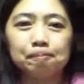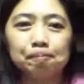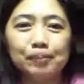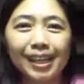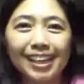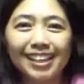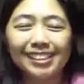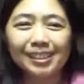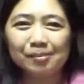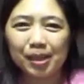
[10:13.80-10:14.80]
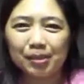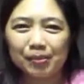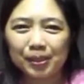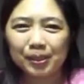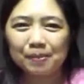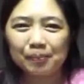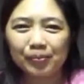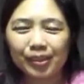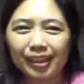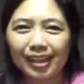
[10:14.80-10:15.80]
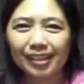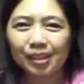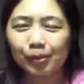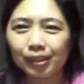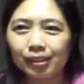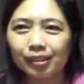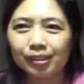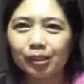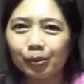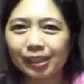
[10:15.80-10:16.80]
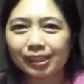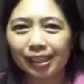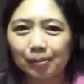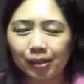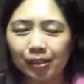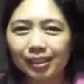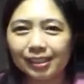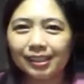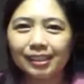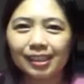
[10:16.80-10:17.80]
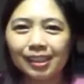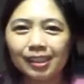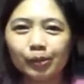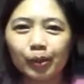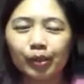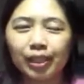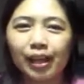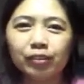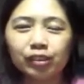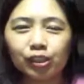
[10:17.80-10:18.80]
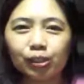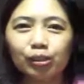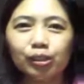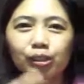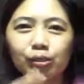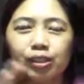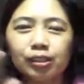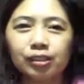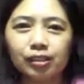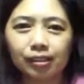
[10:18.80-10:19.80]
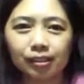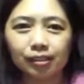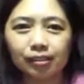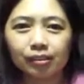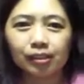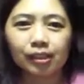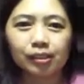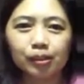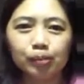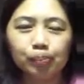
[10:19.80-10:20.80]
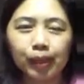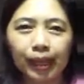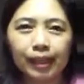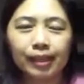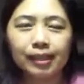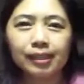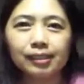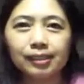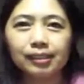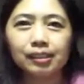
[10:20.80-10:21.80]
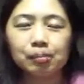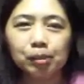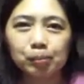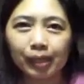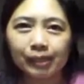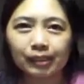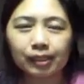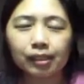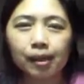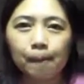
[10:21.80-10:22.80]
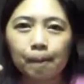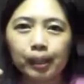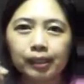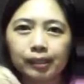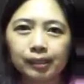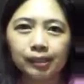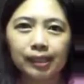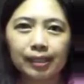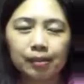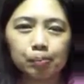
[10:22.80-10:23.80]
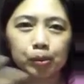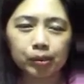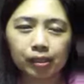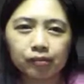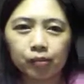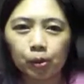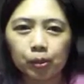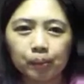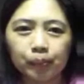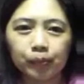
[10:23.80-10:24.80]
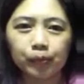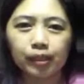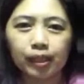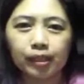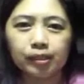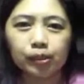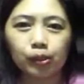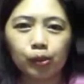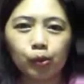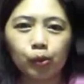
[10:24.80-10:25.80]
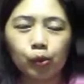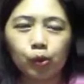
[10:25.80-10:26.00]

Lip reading: Play is the main verb. Okay. Again, what did we say about this? So we only have to choose do, does, did. Okay. So play is simple present, but it's in the plural form. Okay. So